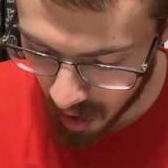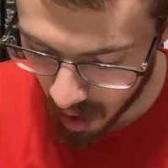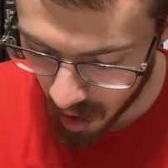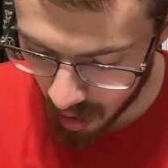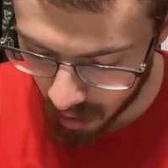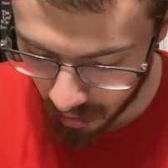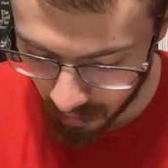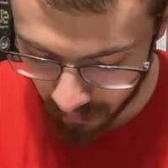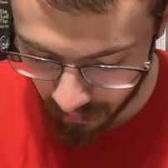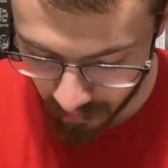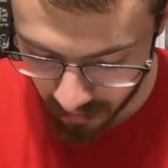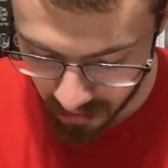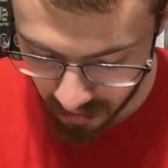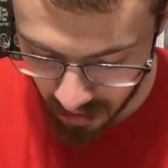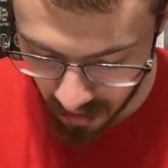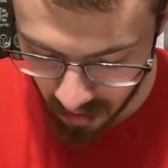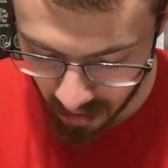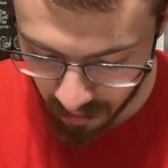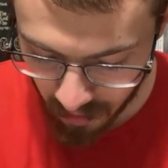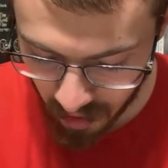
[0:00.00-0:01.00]

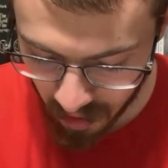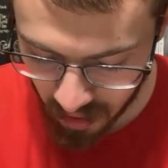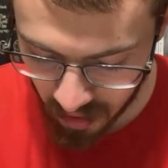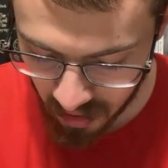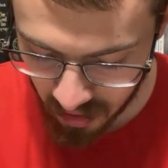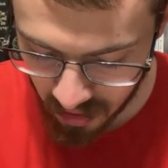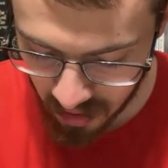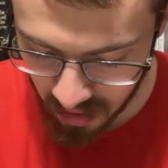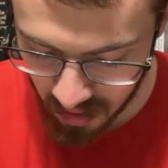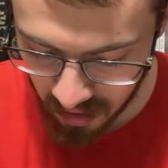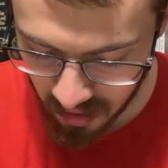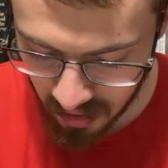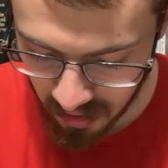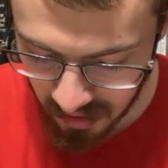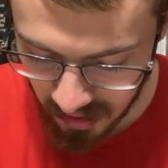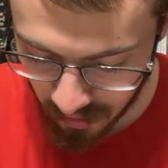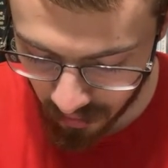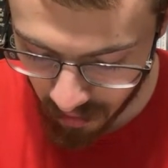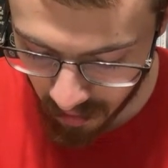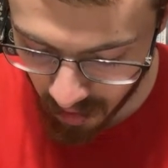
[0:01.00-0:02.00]
unforeseen emergencies, as
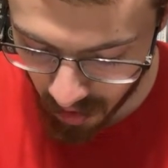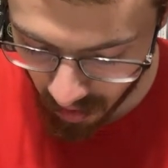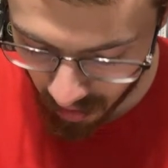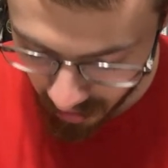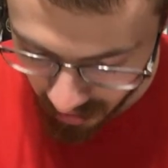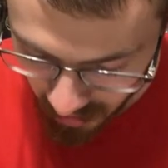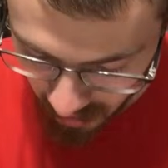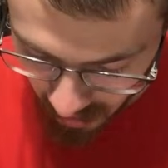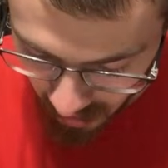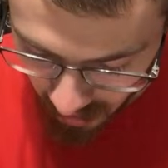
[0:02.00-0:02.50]
he remarked,